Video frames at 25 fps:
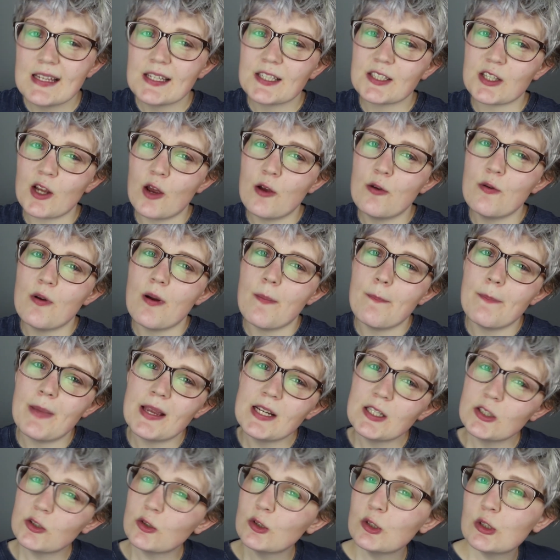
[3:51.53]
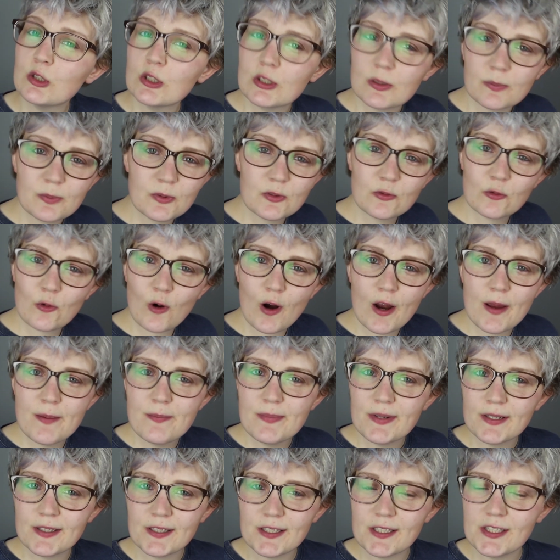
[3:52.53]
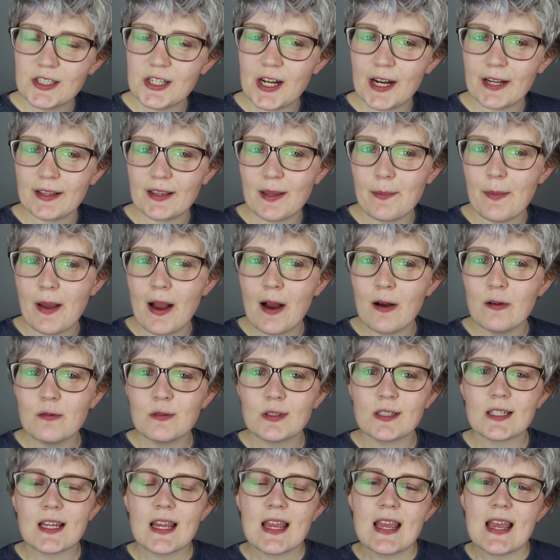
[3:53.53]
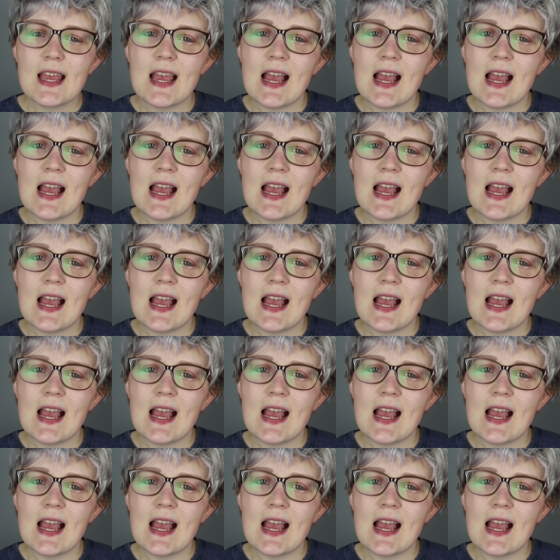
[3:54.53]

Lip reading: so make sure you're subscribed to check them out,